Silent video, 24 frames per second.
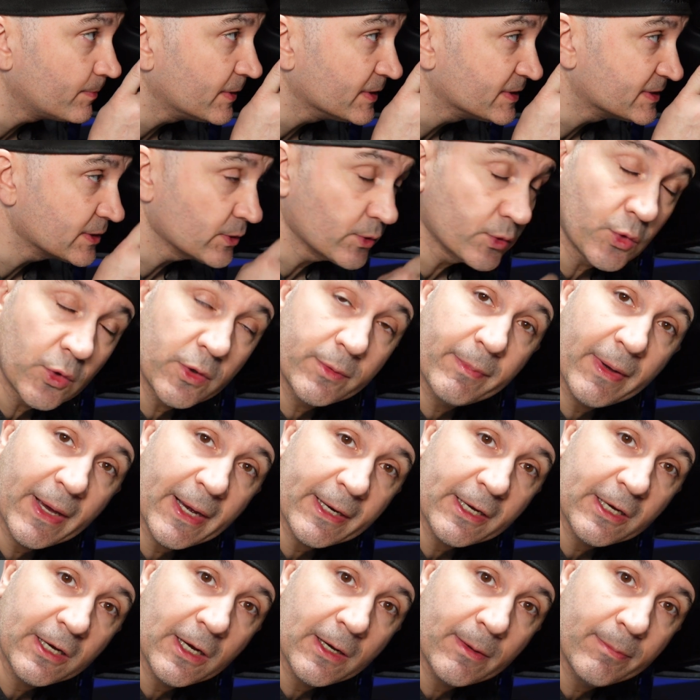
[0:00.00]
solenoid
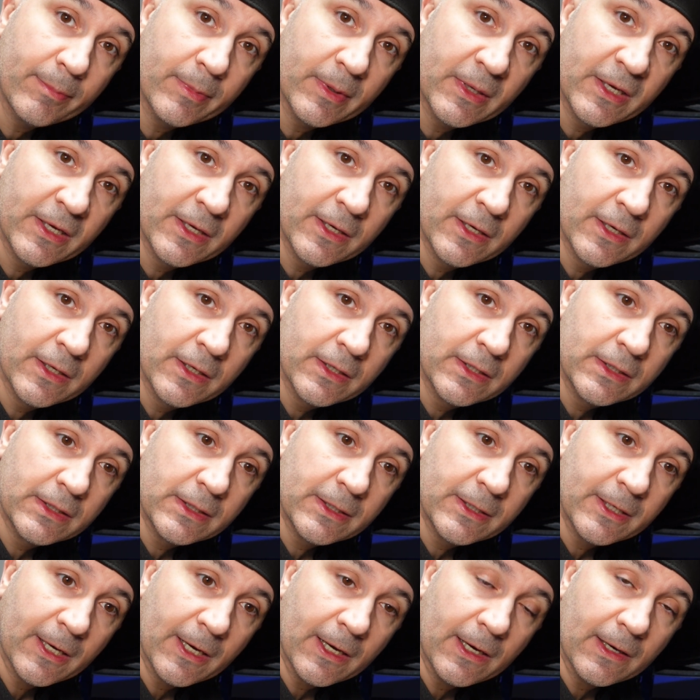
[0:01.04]
back up
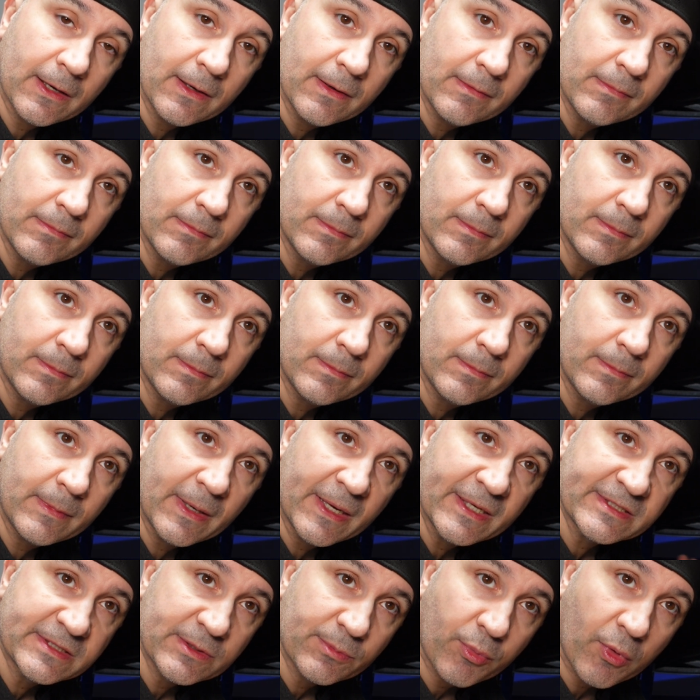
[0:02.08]

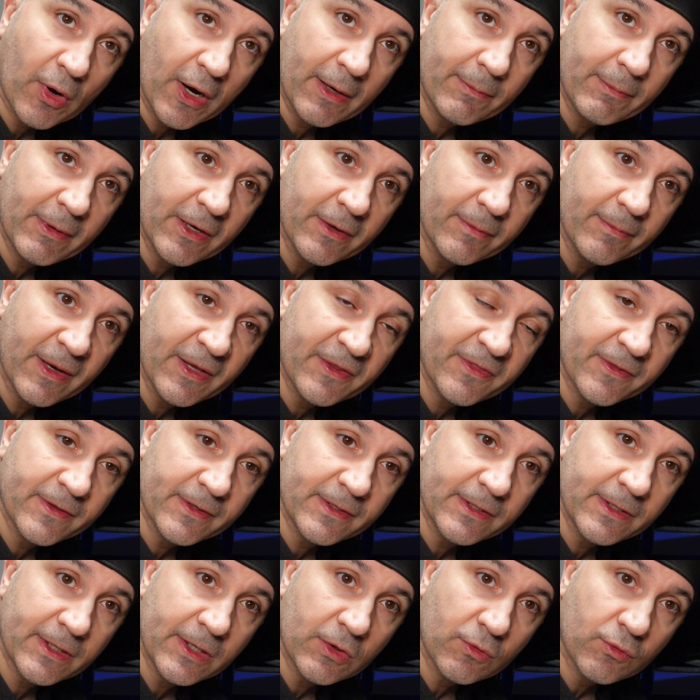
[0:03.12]
as the primary
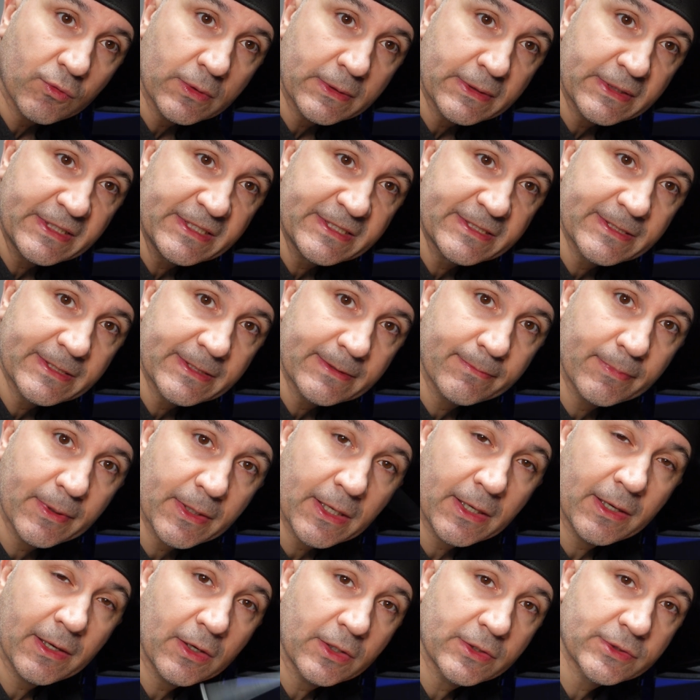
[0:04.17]
method of releasing, but
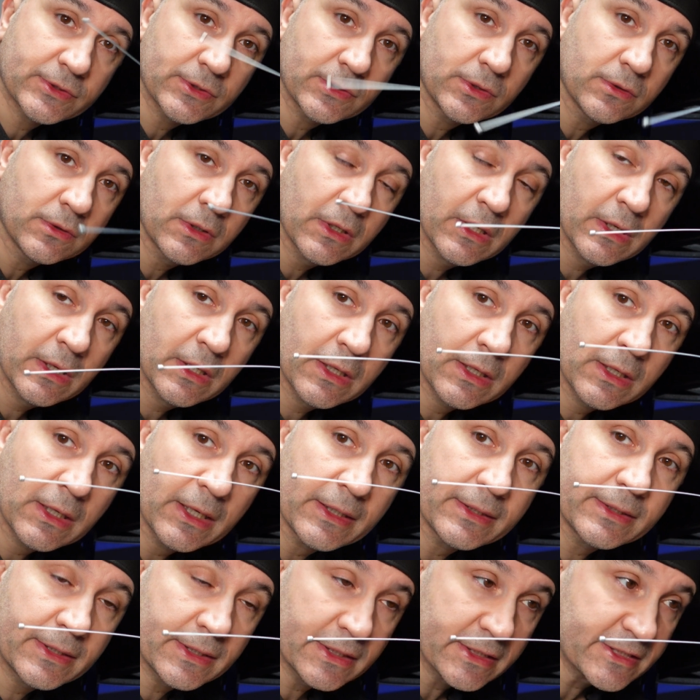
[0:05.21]
I also
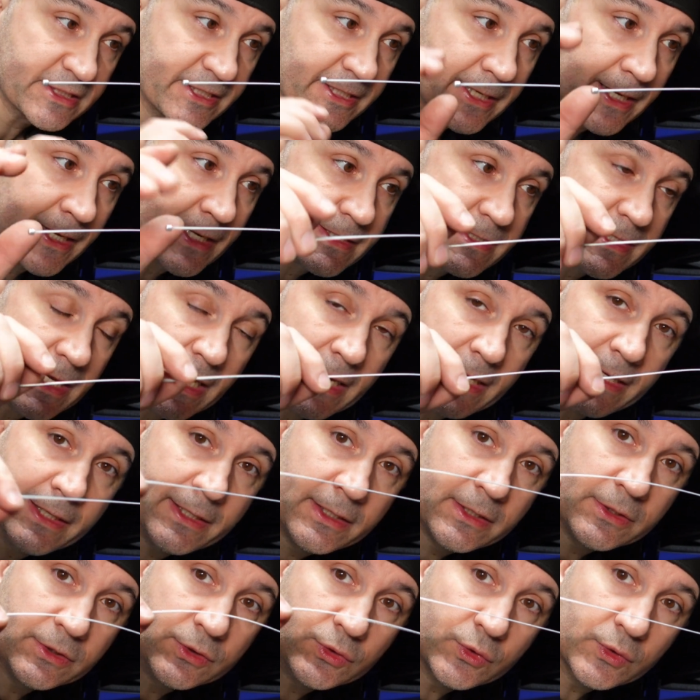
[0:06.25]
got this, and as I
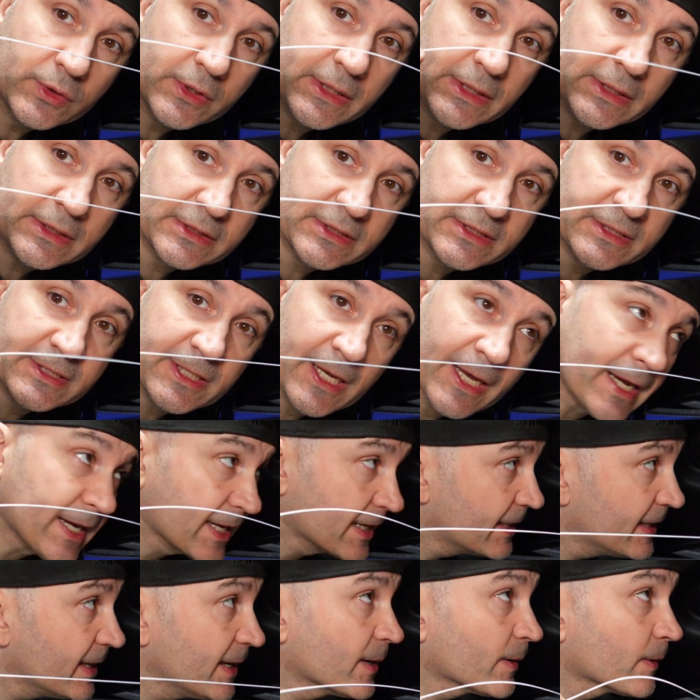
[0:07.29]
do this, I can
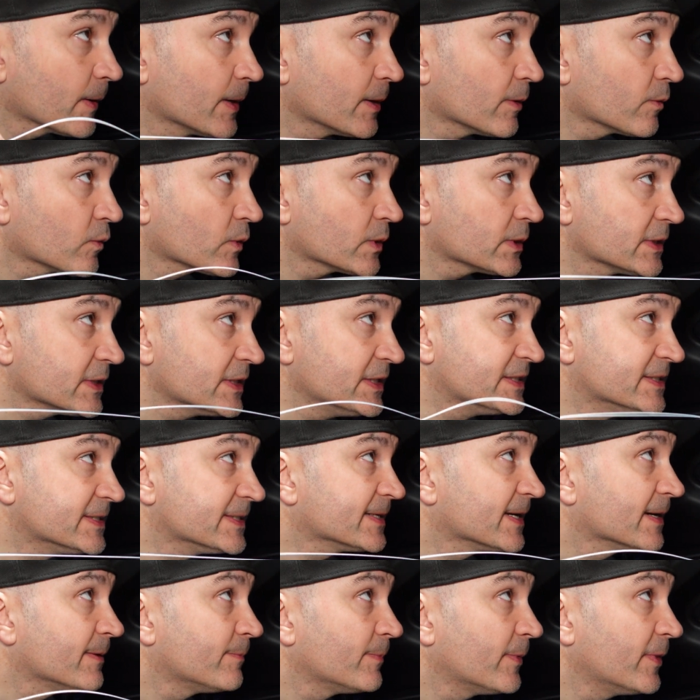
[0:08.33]
hear it releasing
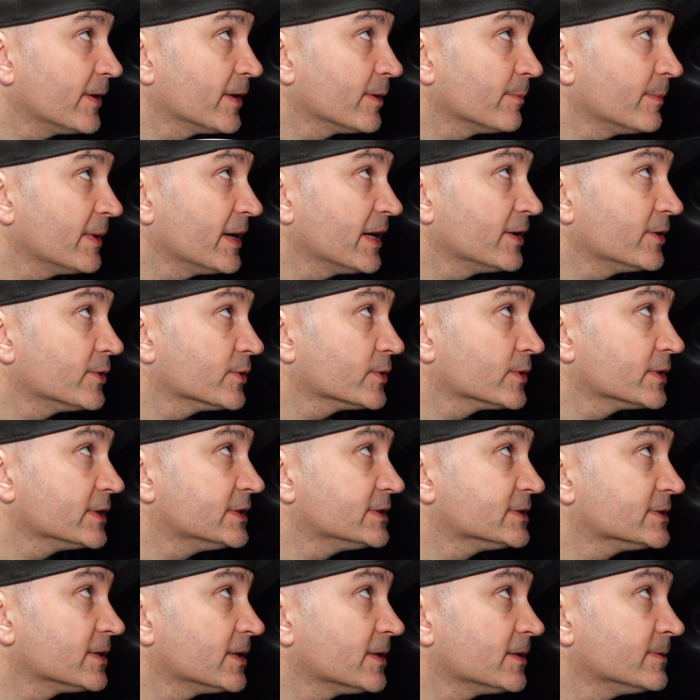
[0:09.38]
up there manually.
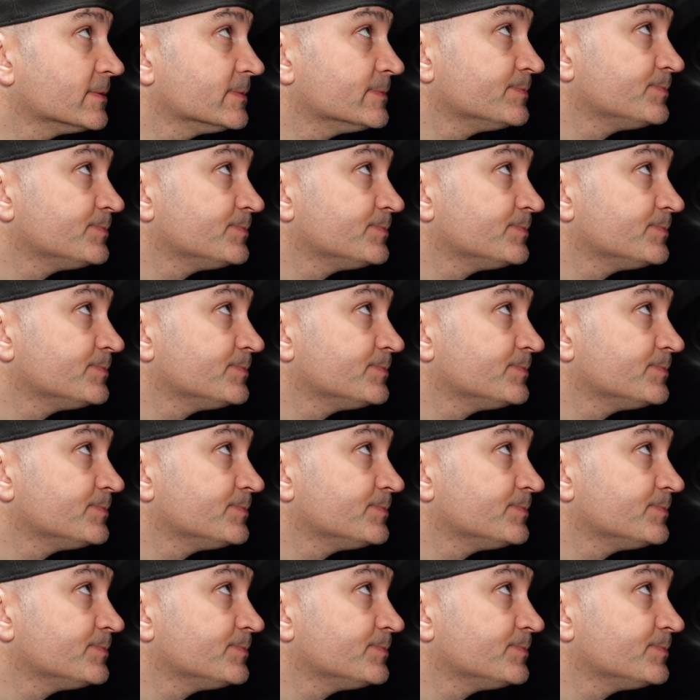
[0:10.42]
So